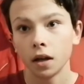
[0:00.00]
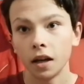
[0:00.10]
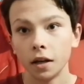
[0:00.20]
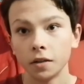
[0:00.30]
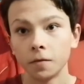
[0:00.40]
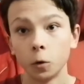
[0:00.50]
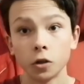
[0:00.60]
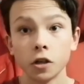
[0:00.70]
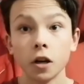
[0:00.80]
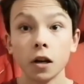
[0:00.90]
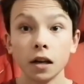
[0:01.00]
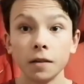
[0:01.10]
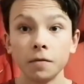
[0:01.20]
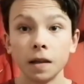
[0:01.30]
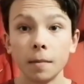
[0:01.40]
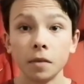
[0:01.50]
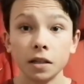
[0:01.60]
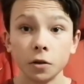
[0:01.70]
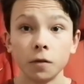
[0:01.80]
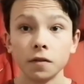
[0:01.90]
And fortunately for them,
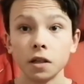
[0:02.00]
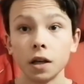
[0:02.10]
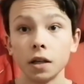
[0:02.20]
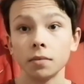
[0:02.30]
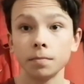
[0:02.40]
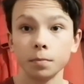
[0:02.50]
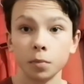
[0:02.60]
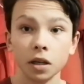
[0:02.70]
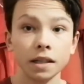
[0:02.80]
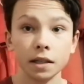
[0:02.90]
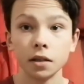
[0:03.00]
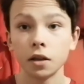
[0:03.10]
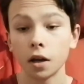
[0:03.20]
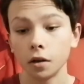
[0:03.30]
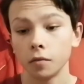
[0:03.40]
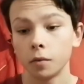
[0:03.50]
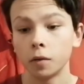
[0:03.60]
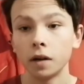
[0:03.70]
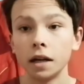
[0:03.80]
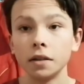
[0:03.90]
he's offside, but he did go
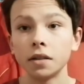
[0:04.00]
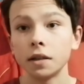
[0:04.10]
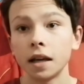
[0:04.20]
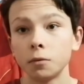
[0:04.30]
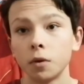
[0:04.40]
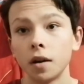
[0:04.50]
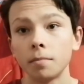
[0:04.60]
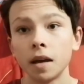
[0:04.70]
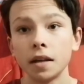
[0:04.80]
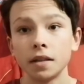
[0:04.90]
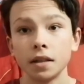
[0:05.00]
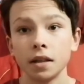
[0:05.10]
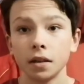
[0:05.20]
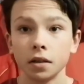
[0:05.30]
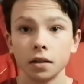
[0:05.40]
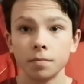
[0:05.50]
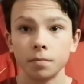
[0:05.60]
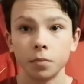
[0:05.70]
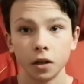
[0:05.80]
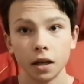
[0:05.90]
around Edouard Mendy and
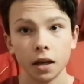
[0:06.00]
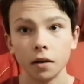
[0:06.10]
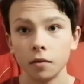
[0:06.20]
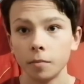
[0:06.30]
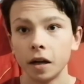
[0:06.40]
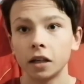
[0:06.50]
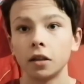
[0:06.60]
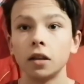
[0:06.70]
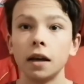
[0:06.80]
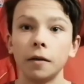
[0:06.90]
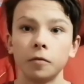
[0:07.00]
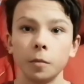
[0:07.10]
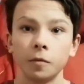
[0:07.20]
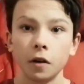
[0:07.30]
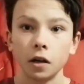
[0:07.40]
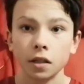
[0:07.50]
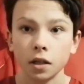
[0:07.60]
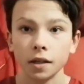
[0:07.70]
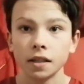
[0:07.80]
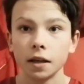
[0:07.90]
put it in the back of the net from a very
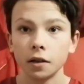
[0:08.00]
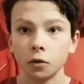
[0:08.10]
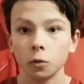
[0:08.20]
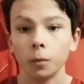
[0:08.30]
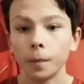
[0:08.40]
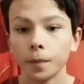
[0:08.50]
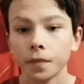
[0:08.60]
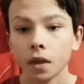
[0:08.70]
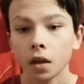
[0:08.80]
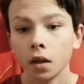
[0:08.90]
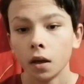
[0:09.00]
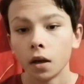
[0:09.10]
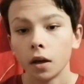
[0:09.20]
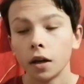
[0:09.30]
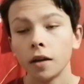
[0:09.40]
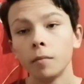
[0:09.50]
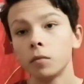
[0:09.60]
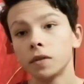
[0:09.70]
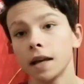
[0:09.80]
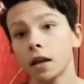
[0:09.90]
tight angle.
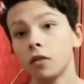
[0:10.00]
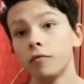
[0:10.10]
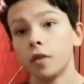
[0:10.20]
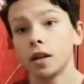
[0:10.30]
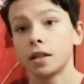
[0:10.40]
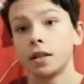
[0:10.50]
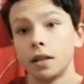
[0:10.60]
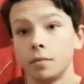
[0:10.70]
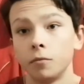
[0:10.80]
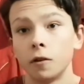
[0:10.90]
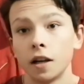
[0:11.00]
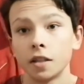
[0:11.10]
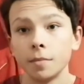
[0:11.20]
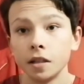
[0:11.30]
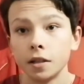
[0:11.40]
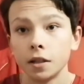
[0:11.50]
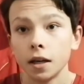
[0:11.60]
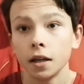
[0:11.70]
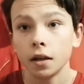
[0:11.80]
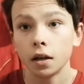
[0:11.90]
Declan Rice did impress me
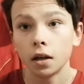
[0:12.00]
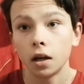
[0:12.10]
today.